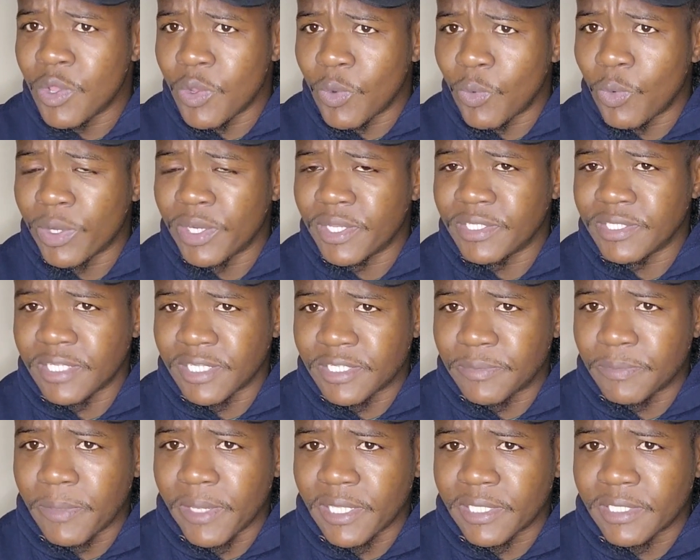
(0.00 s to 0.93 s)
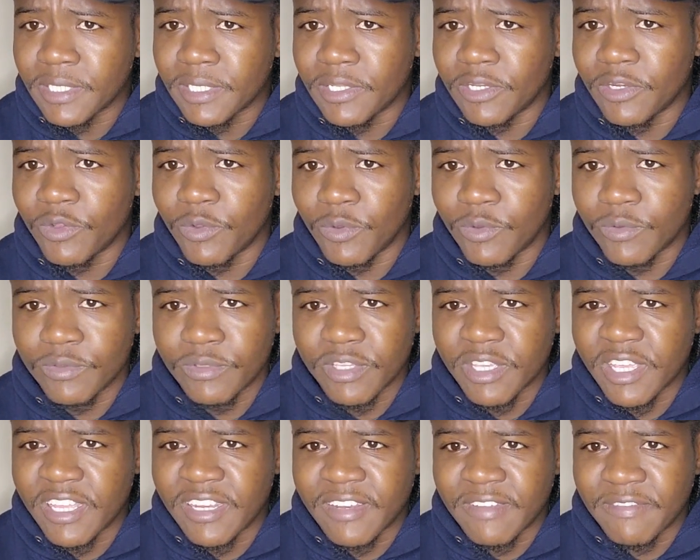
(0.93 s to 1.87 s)
what is expected you know
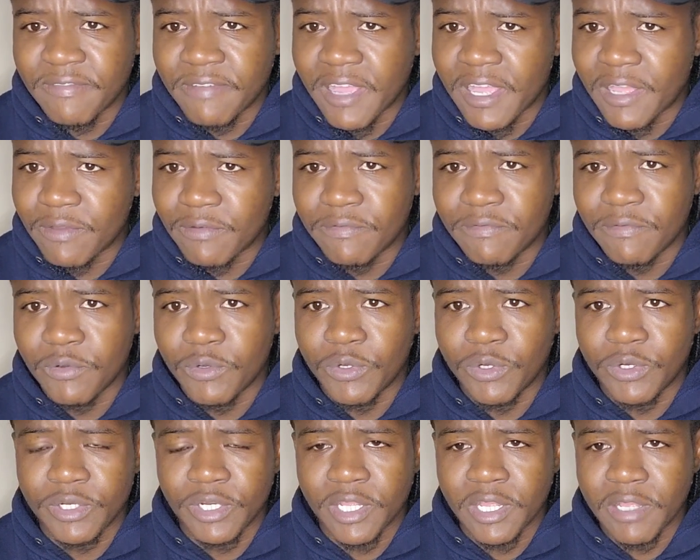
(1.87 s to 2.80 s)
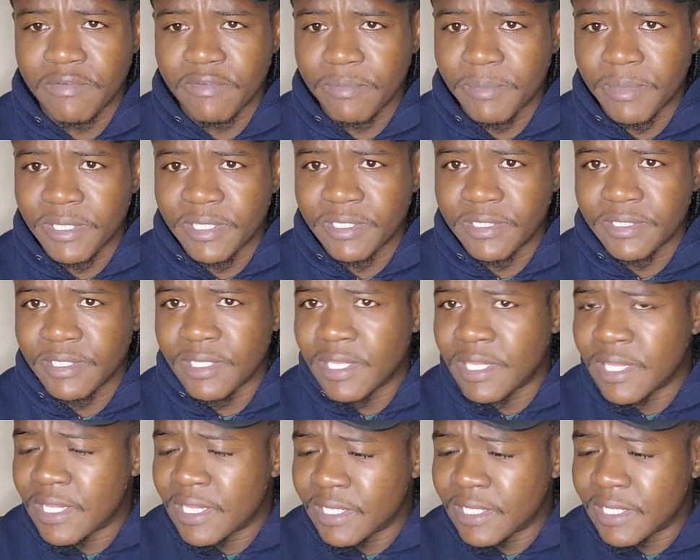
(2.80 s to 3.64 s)
you get the file for the government